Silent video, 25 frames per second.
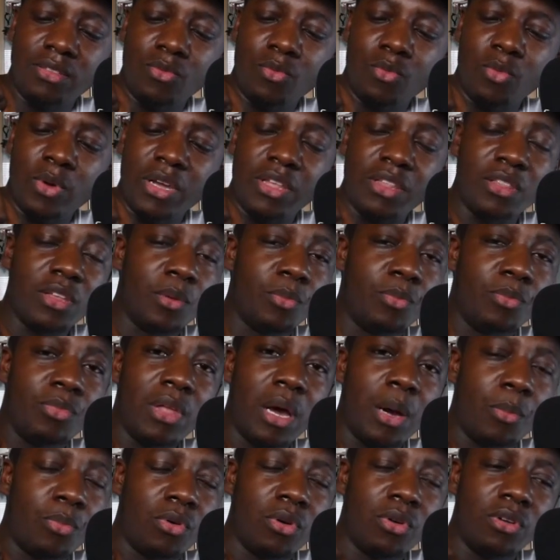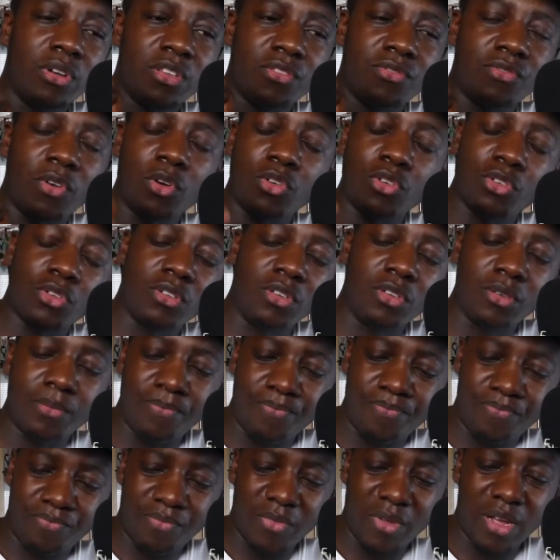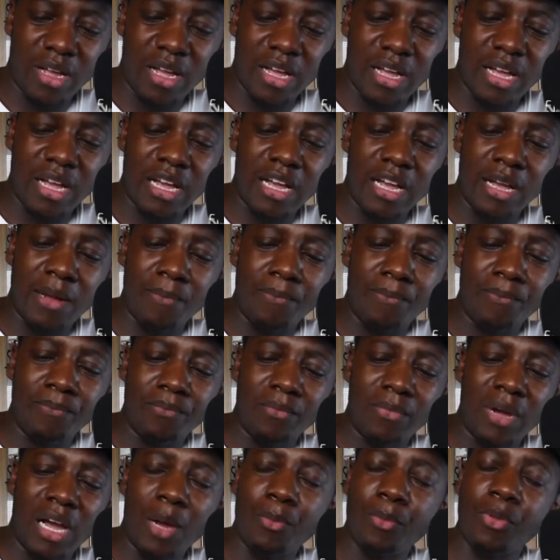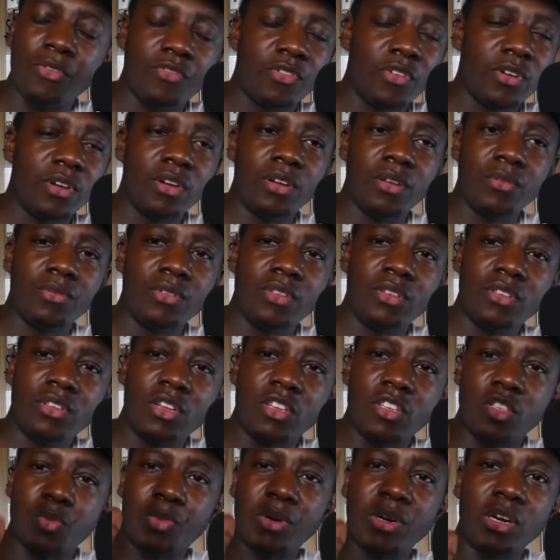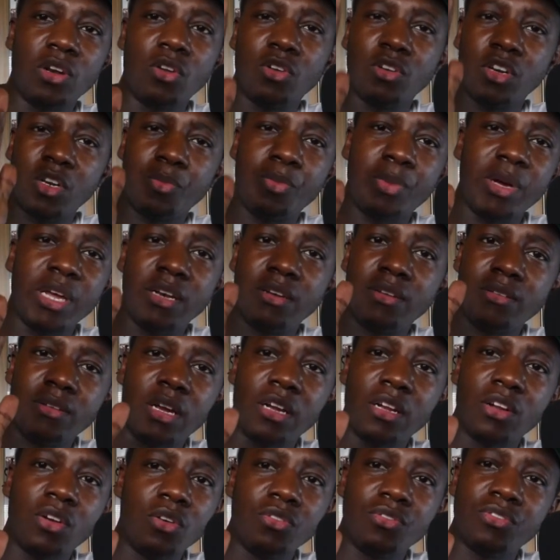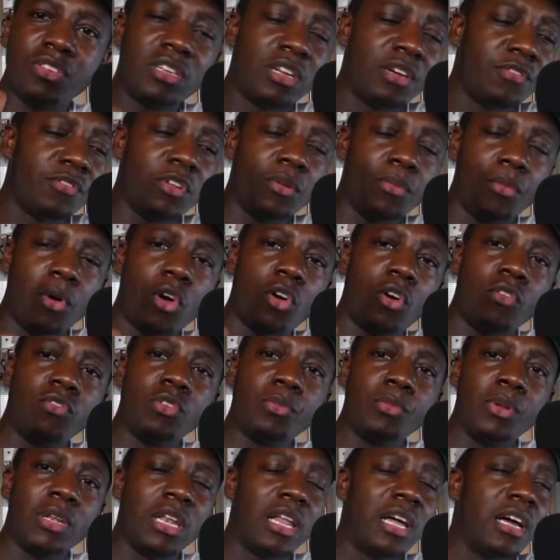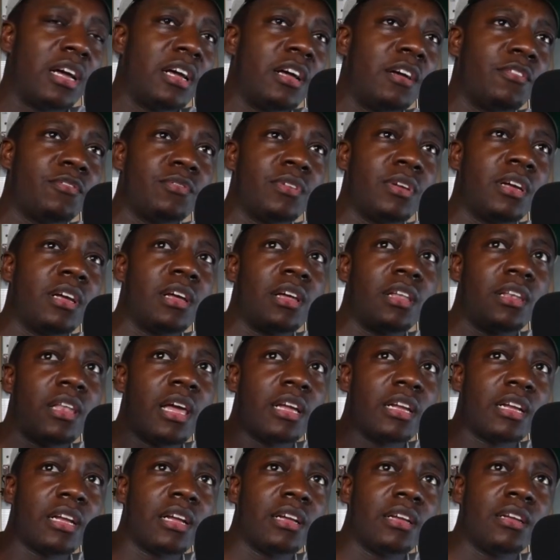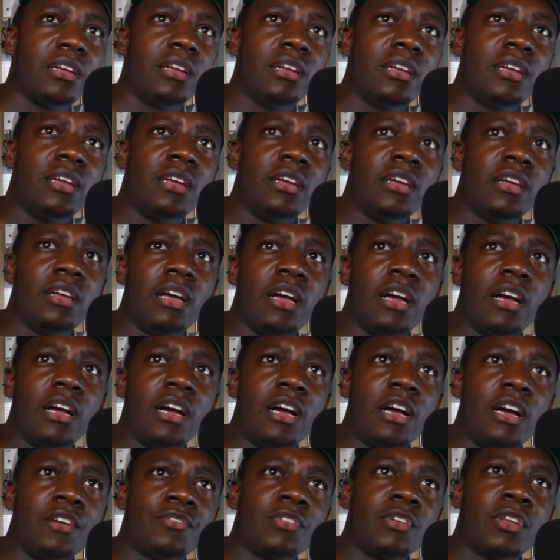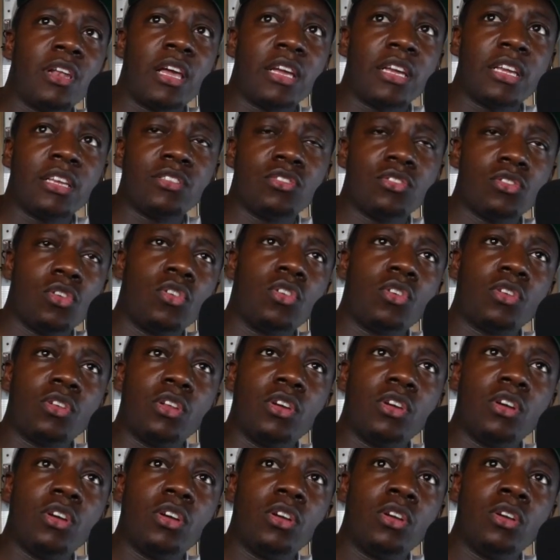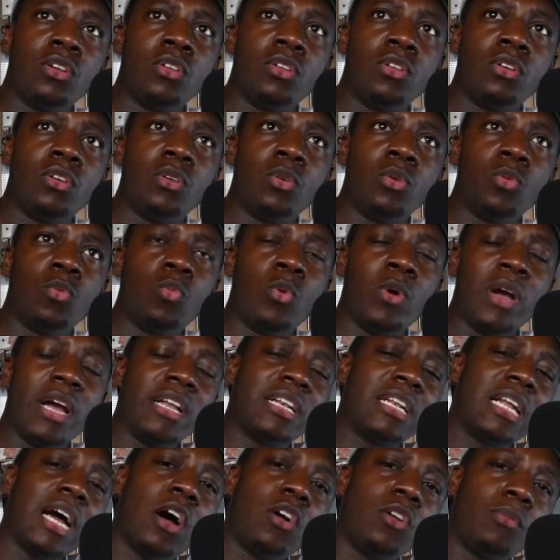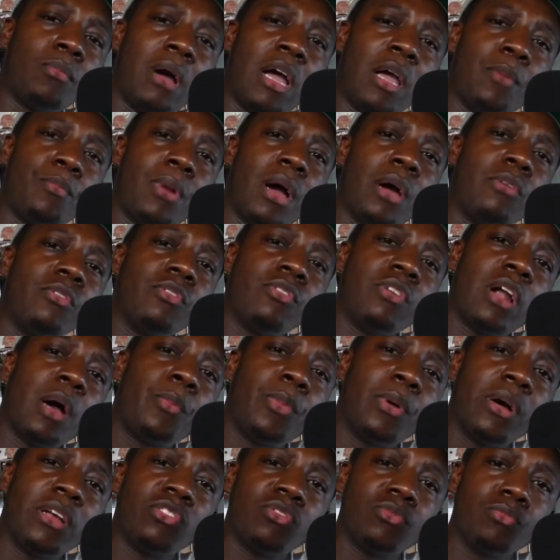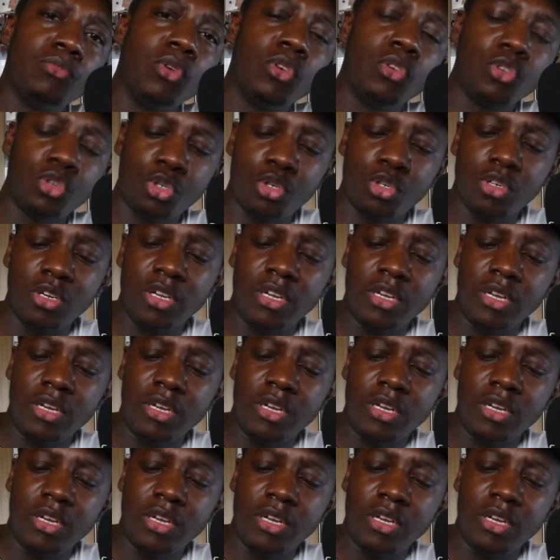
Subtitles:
where that prone is functioned. I prefer a spring-loaded pin that goes in. I feel more comfortable like. I feel like it's not going to wear down my battery wrap as much.